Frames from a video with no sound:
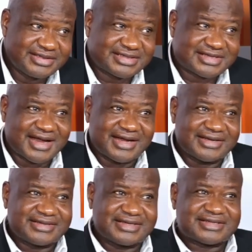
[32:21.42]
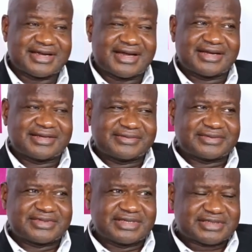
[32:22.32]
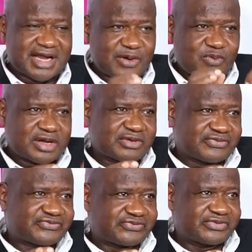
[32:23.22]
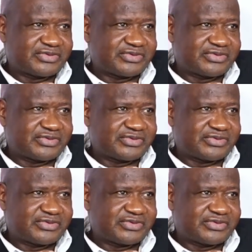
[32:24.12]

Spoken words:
These are one of